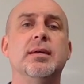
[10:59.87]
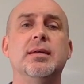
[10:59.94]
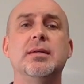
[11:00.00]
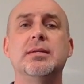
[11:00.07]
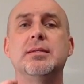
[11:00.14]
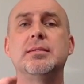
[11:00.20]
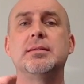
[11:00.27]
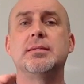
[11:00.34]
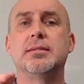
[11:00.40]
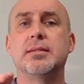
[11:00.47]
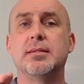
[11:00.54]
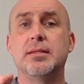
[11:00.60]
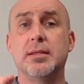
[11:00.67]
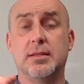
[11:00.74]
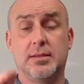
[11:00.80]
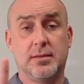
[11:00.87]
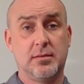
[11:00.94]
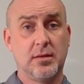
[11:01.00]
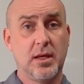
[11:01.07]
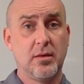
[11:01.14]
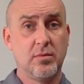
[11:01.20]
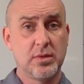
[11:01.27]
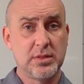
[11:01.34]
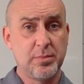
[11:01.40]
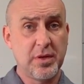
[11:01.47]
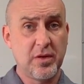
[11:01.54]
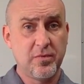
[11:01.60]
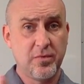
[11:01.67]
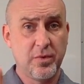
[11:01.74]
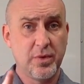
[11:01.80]
Is this. Okay, we'll
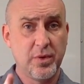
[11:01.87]
spell for